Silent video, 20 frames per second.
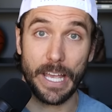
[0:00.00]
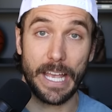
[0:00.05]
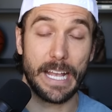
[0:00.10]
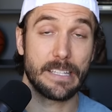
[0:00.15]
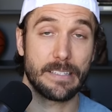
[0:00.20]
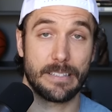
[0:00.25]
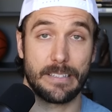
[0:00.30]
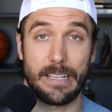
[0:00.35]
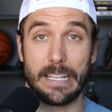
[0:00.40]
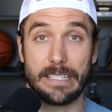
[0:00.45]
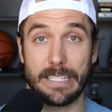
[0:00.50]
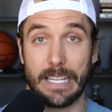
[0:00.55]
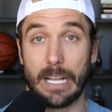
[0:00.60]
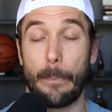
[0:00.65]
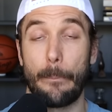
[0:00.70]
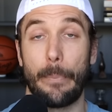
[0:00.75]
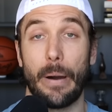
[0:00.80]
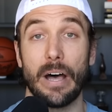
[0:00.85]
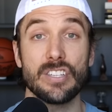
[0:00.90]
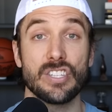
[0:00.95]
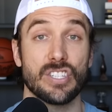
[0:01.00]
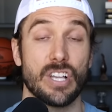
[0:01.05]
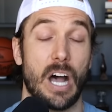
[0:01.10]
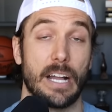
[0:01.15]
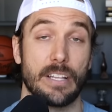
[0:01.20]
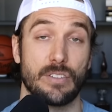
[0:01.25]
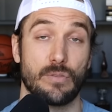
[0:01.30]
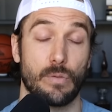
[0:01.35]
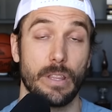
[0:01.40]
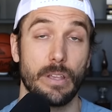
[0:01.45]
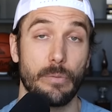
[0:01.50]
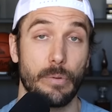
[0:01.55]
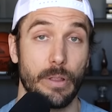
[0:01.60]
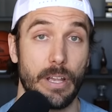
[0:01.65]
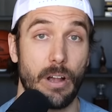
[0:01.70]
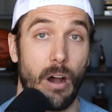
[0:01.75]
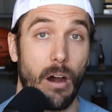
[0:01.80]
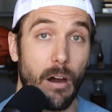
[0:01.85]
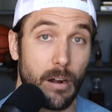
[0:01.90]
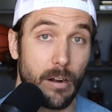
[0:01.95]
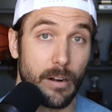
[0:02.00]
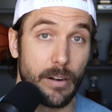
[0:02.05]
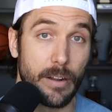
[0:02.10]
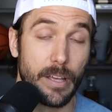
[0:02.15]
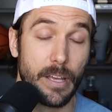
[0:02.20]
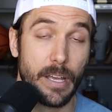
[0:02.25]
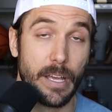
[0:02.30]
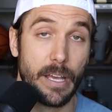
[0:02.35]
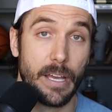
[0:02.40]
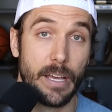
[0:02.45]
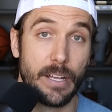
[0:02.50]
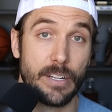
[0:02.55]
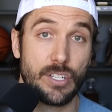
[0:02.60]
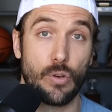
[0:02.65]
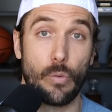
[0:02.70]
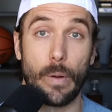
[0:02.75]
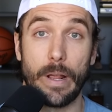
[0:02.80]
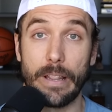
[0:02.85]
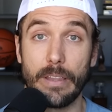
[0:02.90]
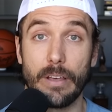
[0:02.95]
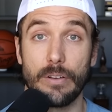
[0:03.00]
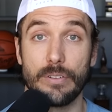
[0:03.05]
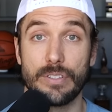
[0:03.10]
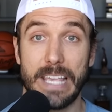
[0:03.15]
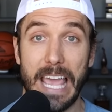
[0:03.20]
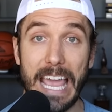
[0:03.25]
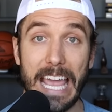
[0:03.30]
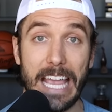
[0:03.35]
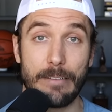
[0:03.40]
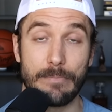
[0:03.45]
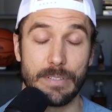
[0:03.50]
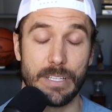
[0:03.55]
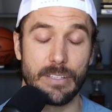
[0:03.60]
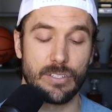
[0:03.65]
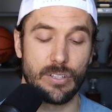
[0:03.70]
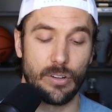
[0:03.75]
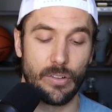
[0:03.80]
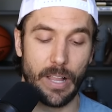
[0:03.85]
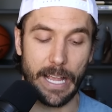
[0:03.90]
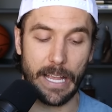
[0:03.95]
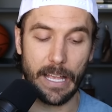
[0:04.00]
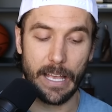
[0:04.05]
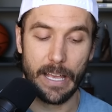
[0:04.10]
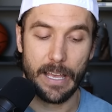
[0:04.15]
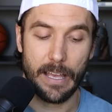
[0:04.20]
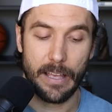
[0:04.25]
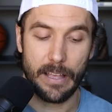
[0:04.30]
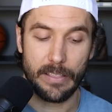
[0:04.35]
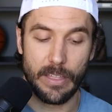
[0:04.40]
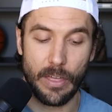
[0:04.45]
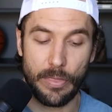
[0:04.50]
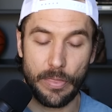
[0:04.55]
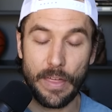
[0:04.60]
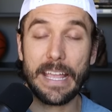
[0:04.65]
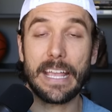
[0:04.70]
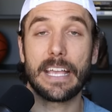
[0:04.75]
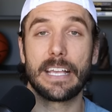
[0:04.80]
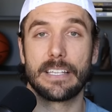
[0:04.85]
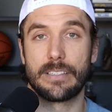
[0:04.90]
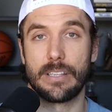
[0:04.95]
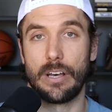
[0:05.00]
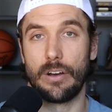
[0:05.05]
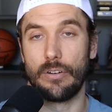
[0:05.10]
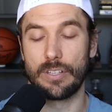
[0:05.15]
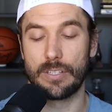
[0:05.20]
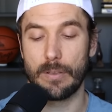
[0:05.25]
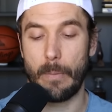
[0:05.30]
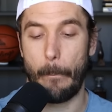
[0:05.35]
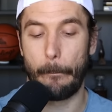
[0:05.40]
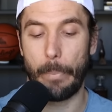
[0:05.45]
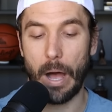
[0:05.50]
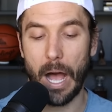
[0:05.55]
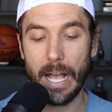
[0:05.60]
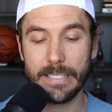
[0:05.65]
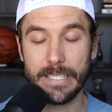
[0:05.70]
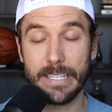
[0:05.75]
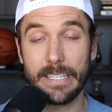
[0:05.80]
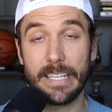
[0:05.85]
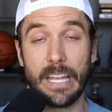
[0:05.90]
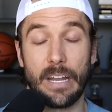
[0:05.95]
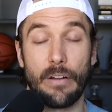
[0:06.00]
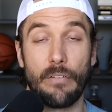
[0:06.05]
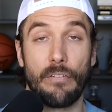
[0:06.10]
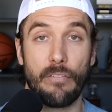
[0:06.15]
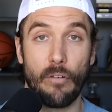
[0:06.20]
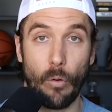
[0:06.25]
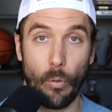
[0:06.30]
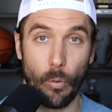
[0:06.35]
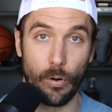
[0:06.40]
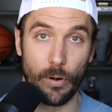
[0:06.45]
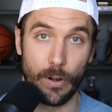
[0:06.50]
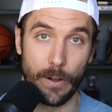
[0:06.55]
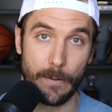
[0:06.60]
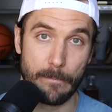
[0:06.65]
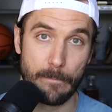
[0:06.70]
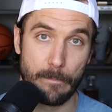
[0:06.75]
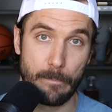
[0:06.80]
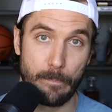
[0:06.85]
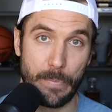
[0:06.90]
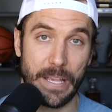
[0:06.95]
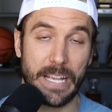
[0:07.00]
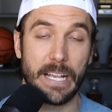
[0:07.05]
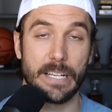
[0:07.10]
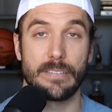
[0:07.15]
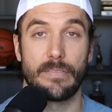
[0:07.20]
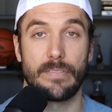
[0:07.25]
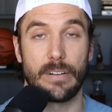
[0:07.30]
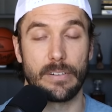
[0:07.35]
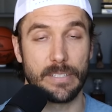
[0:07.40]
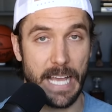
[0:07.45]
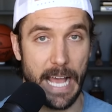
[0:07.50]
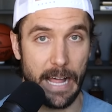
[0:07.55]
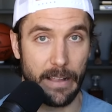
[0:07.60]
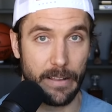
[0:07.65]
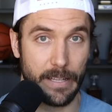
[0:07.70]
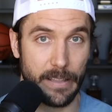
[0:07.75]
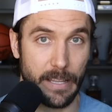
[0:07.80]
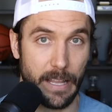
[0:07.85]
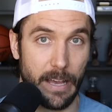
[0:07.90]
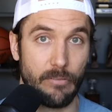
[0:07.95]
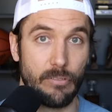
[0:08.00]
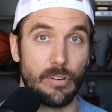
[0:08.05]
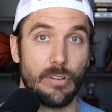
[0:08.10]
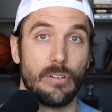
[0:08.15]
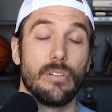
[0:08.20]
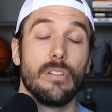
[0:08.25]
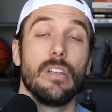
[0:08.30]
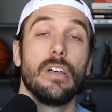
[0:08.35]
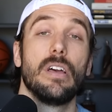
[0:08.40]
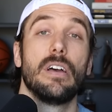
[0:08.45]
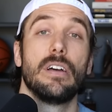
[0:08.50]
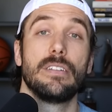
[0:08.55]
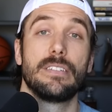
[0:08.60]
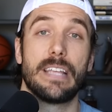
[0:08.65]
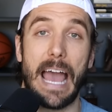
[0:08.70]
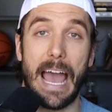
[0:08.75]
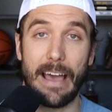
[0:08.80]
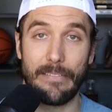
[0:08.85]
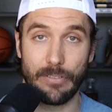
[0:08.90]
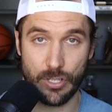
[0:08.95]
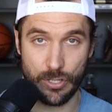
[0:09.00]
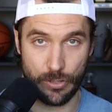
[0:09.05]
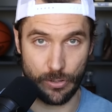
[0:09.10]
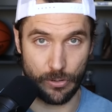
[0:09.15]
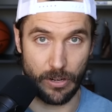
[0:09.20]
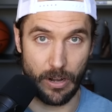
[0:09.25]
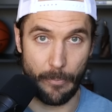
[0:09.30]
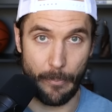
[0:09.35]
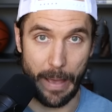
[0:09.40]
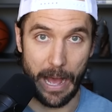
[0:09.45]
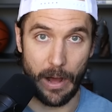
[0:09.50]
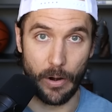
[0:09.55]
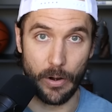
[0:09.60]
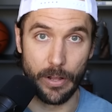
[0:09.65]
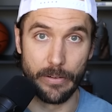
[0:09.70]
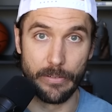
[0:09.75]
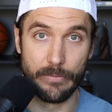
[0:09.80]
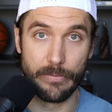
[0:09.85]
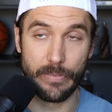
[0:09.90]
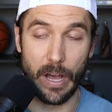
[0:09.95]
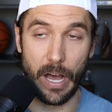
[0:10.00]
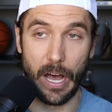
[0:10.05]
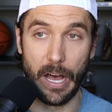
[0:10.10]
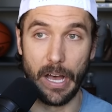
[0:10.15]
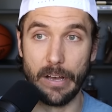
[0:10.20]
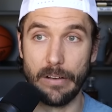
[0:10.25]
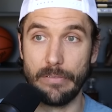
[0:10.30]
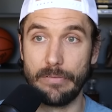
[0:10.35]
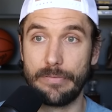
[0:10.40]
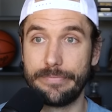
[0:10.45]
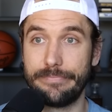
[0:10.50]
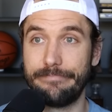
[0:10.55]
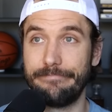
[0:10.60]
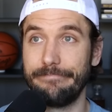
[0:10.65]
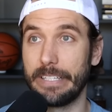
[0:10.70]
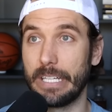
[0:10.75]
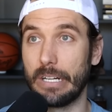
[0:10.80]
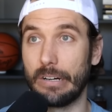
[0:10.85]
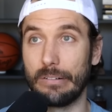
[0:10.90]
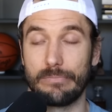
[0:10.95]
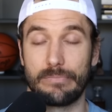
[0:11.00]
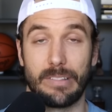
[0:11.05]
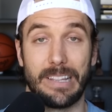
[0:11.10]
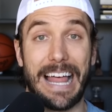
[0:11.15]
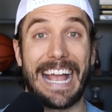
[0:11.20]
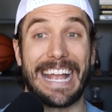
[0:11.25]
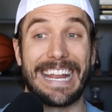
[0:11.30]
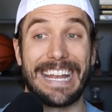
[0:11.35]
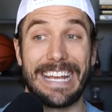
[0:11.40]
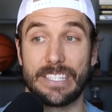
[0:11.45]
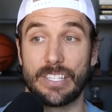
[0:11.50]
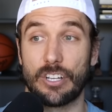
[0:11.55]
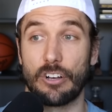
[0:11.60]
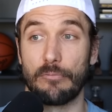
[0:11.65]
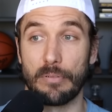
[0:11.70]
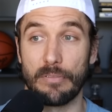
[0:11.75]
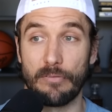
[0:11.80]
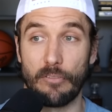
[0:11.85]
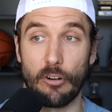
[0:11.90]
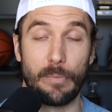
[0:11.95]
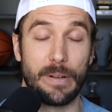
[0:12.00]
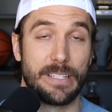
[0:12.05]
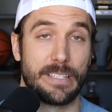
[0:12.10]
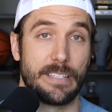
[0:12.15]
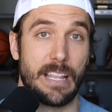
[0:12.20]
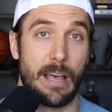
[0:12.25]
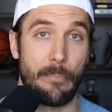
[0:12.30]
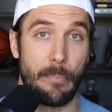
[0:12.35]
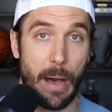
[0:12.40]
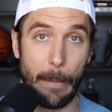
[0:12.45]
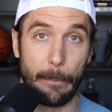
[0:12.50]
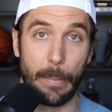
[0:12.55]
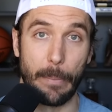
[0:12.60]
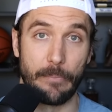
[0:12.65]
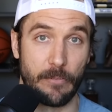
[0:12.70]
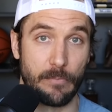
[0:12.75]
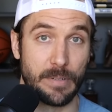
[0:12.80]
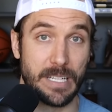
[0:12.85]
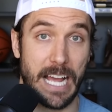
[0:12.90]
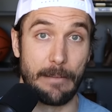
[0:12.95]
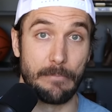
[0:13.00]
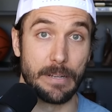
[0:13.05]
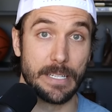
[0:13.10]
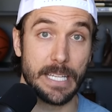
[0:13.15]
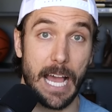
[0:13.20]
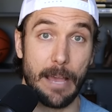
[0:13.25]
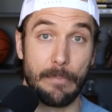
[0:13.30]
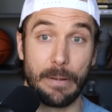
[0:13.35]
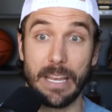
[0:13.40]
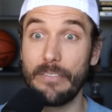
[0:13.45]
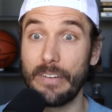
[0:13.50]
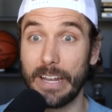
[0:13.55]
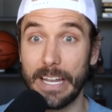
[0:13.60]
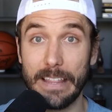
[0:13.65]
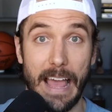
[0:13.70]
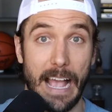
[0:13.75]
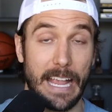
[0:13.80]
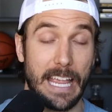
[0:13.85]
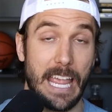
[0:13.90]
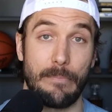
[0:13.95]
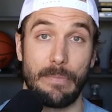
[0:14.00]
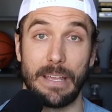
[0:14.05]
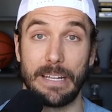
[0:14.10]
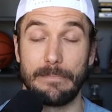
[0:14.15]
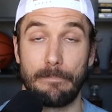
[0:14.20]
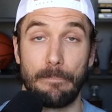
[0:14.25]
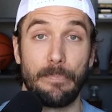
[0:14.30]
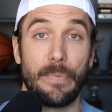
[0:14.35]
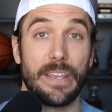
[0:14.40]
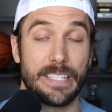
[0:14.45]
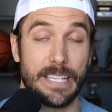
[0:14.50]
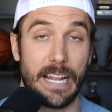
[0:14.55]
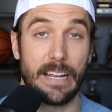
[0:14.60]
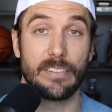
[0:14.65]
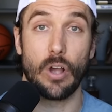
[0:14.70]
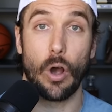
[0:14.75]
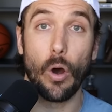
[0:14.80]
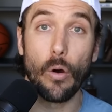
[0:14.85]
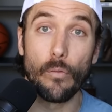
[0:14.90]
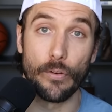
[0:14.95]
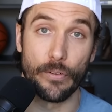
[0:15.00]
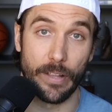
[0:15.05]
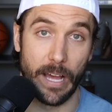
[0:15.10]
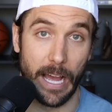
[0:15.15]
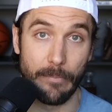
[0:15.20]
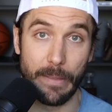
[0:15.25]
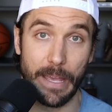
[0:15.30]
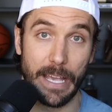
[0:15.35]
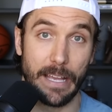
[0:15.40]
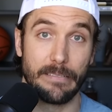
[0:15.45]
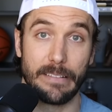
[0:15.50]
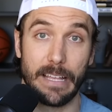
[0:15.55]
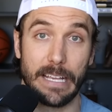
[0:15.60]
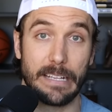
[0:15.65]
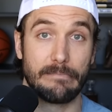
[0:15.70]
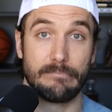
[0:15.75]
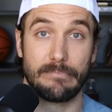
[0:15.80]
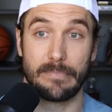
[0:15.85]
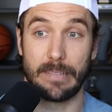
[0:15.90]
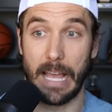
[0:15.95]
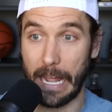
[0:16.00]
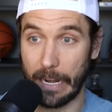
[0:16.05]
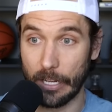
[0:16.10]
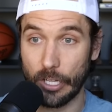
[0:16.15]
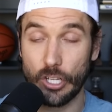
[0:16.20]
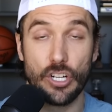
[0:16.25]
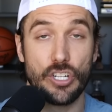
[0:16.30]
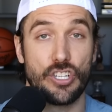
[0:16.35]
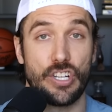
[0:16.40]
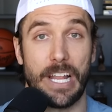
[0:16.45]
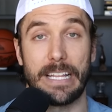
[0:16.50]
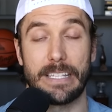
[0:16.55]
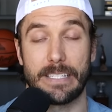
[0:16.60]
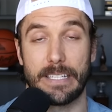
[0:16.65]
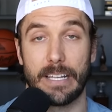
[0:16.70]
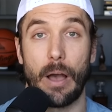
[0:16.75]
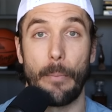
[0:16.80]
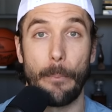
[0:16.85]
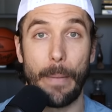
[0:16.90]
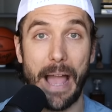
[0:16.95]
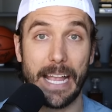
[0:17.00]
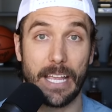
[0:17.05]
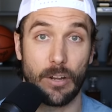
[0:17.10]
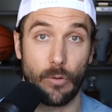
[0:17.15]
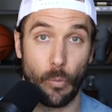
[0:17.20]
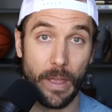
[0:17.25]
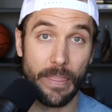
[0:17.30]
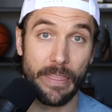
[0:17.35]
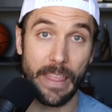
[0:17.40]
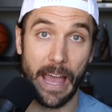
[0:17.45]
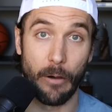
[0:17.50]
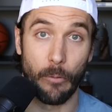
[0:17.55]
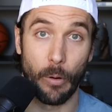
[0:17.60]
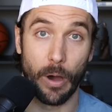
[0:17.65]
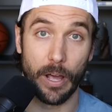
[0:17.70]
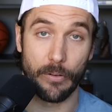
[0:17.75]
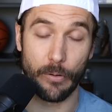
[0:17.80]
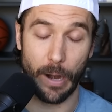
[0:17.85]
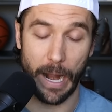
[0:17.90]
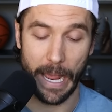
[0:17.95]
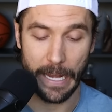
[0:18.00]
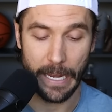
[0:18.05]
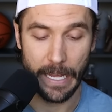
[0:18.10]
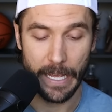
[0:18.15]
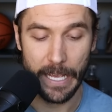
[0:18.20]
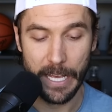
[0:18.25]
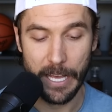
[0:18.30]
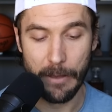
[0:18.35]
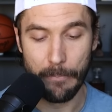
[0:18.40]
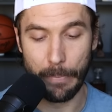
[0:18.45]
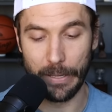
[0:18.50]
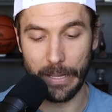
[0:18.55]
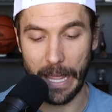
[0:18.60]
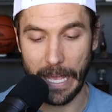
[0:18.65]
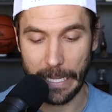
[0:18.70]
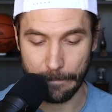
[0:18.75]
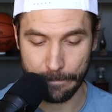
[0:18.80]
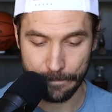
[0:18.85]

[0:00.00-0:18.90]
It's like a buzzsaw. It's really, really hard to win those games. And so, like, the thing is, though, is Boston can afford, because of their talent level, to have a certain amount of you know, lackadaisical performances that pop up from time to time. And even in that game, they sent it to overtime. They had a good chance to come back and win that one, right? But like